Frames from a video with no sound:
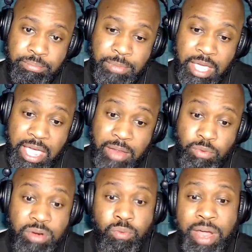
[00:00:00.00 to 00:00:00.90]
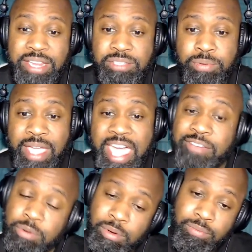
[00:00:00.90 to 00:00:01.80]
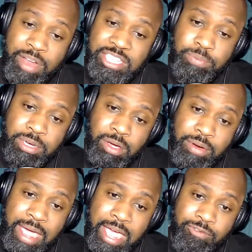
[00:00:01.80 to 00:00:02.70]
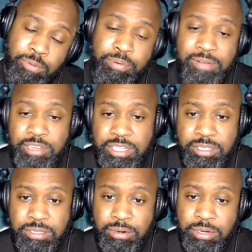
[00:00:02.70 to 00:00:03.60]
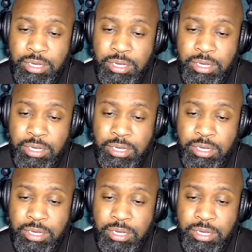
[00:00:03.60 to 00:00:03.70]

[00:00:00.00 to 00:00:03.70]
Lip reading: and what rights we have and what rights we don't have, or privileges, or